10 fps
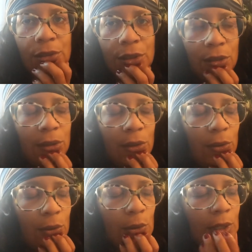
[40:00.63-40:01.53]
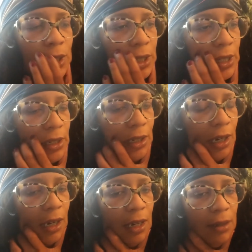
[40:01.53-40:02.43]
to
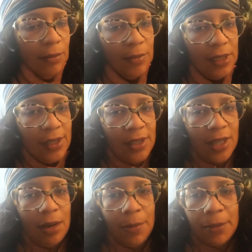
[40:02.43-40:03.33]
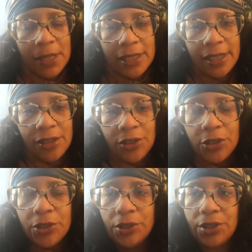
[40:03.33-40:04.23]
stop by my
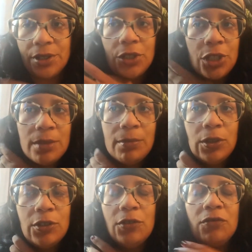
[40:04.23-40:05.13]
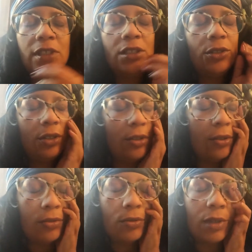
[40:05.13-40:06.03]
sister's. She moved
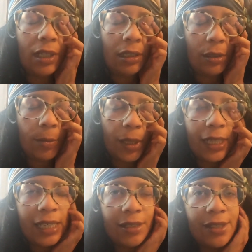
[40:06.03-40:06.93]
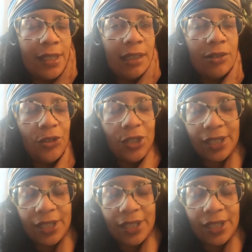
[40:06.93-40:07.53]
into a new place, and she's